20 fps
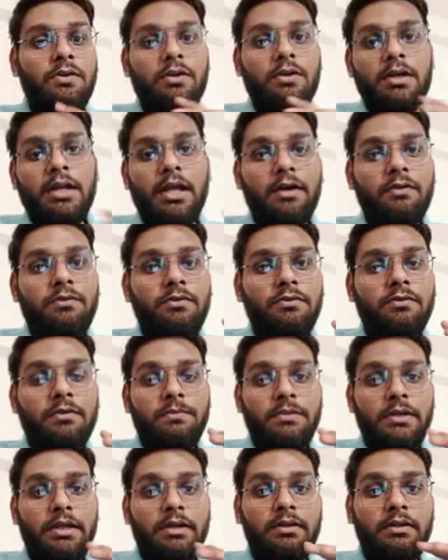don't have to
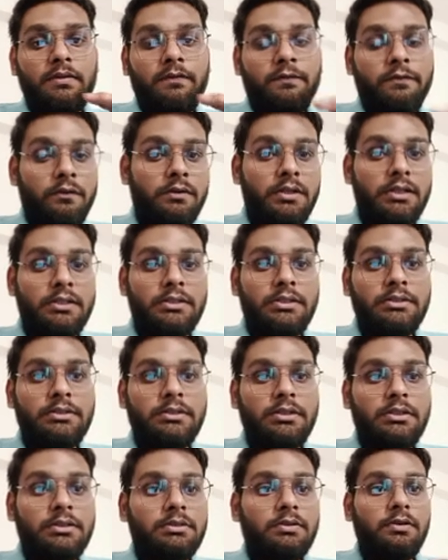apply the full
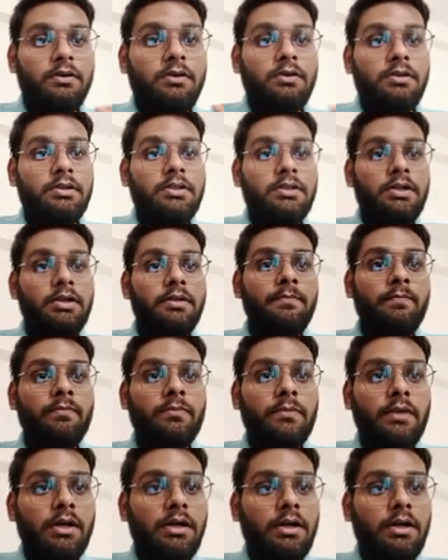resistance on the